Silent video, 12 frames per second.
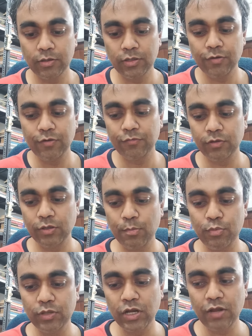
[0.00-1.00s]

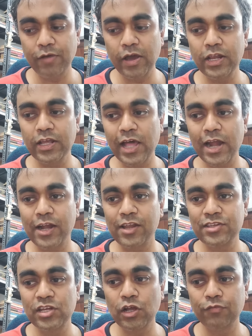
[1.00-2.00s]
The defining
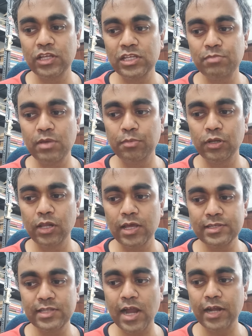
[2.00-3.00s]
characteristic of these people
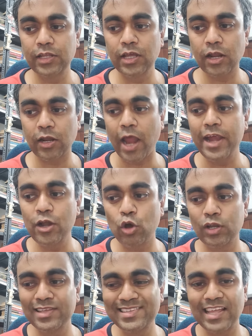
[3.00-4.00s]
is that they ride
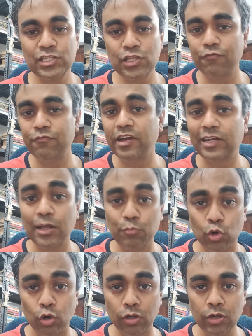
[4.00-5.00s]
on a sense of
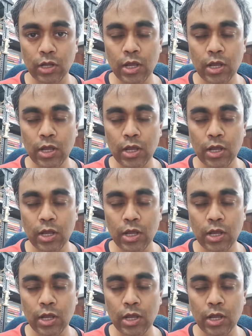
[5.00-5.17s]
victimhood.